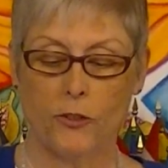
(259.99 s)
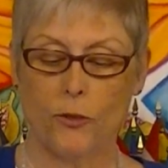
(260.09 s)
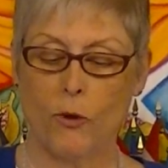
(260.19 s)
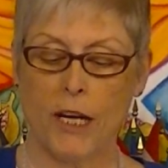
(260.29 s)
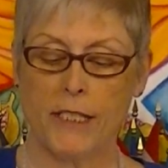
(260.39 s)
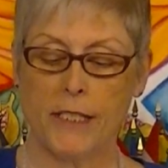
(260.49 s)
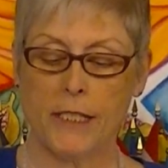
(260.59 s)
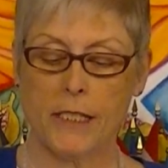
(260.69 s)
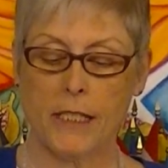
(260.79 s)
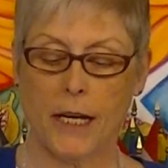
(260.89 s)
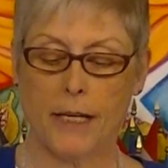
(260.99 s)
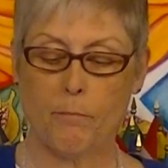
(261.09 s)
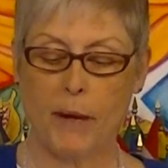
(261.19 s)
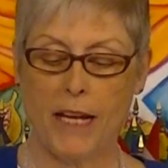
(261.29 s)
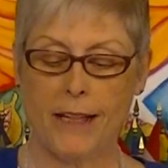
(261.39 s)
the rising
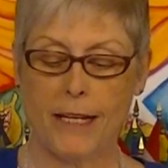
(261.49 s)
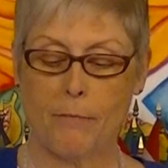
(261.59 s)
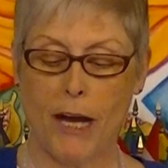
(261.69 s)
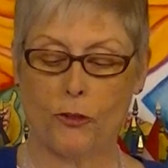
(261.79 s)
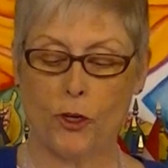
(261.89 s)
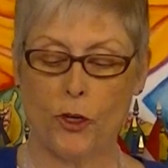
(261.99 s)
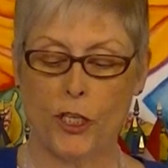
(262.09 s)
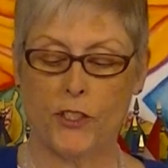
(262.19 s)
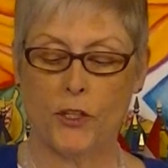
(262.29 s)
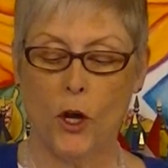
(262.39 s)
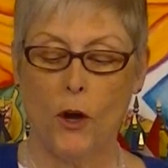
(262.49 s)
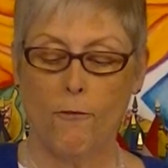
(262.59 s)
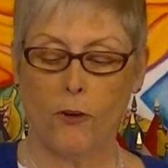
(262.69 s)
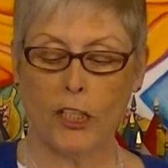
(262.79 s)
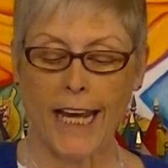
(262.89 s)
sun bathing Mount Hood's
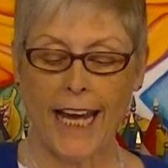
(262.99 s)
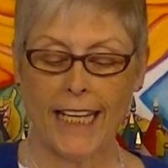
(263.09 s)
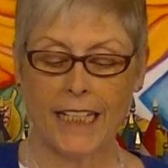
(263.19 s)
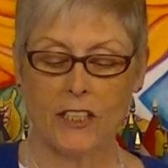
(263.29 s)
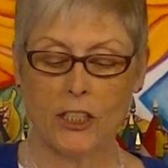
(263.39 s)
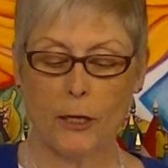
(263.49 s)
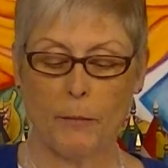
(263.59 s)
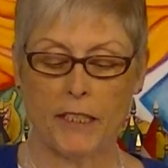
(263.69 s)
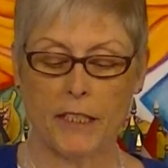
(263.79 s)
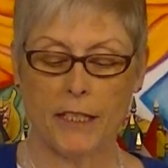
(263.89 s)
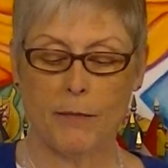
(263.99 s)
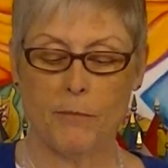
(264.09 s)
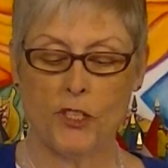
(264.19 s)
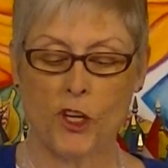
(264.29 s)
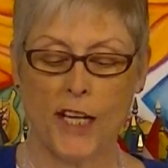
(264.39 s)
volcanic summit in
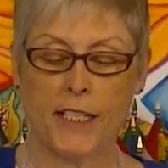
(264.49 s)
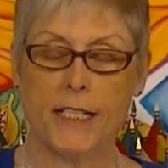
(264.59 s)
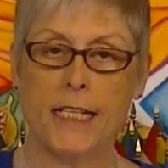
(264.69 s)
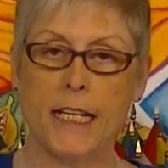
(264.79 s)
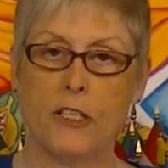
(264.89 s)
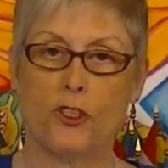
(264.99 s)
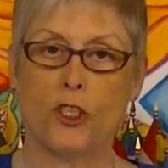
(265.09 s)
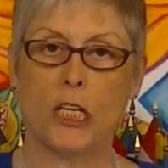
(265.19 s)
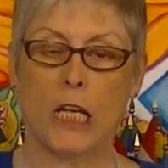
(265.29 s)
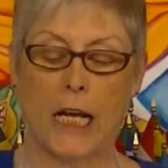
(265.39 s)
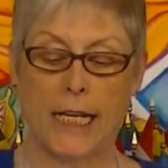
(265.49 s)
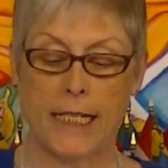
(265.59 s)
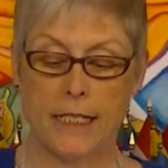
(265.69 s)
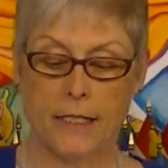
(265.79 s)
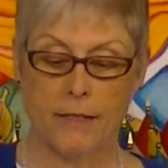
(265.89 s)
magenta-tinged
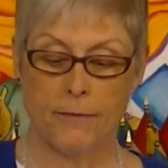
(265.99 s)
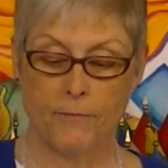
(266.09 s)
light.